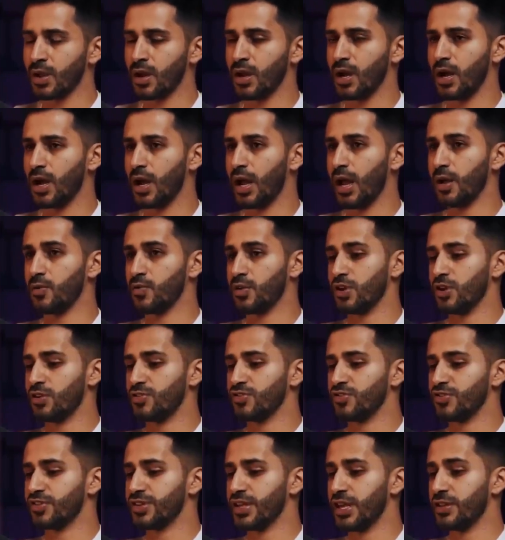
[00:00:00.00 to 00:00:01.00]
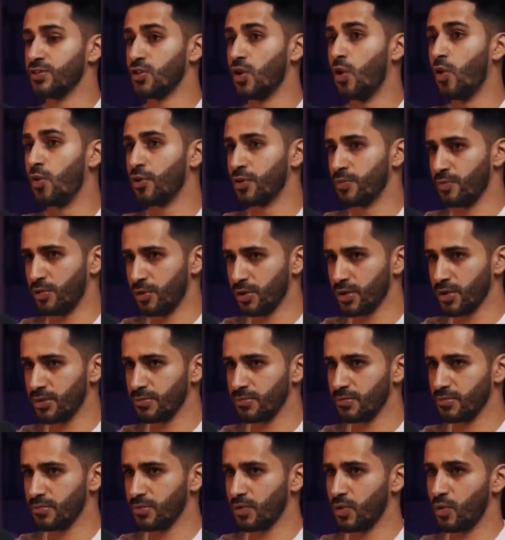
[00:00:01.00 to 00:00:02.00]
I would understand the order book.
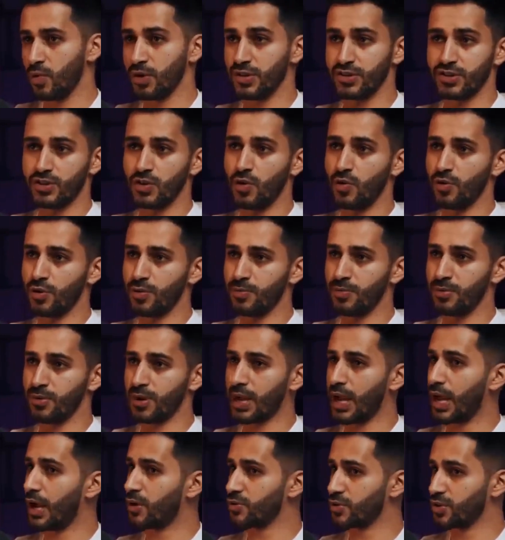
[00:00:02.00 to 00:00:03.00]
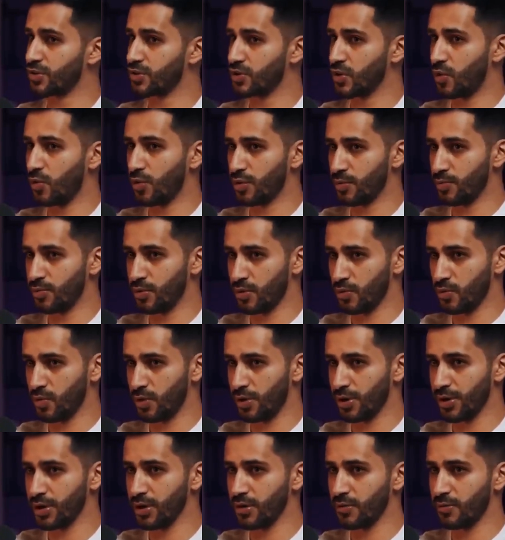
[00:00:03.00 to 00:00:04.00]
What is the order book? How does the order book
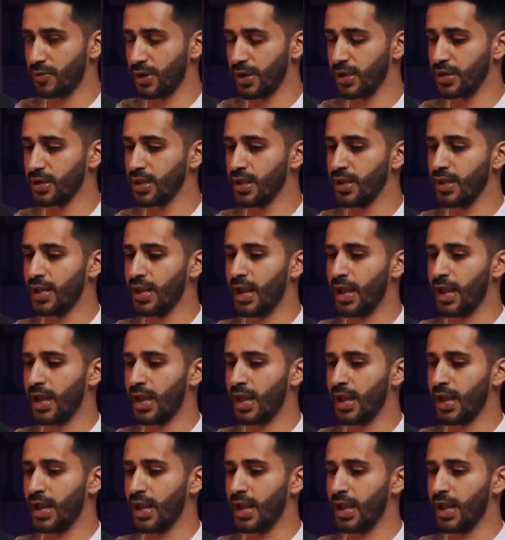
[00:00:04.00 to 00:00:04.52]
work, right?